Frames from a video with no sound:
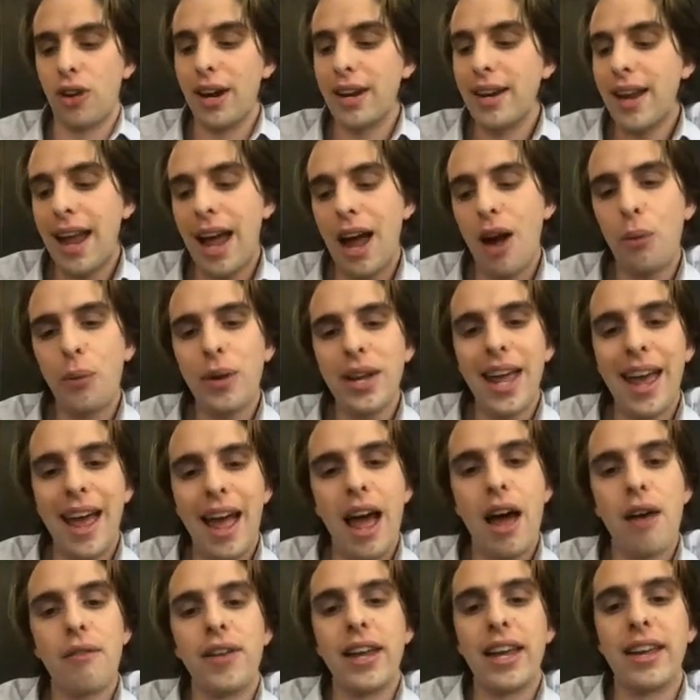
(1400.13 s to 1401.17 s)
And now we
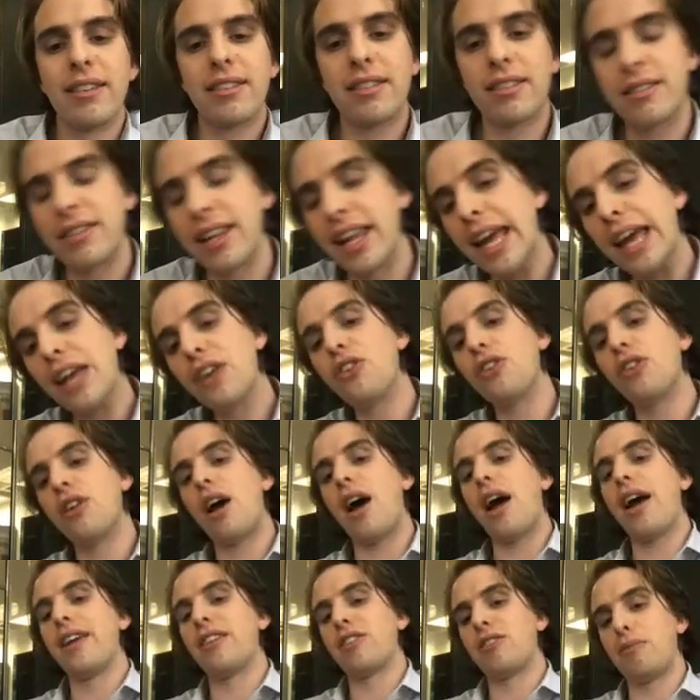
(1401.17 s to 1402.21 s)
have a
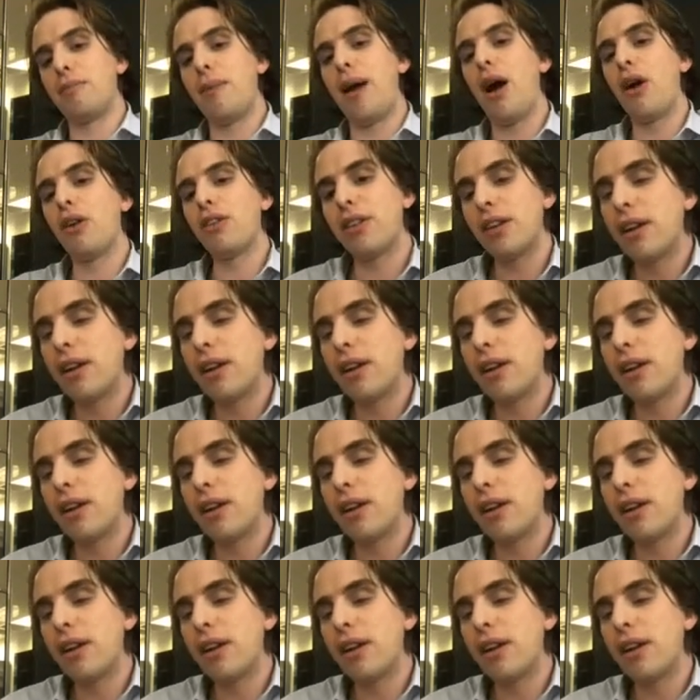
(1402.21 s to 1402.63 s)
standardized mount.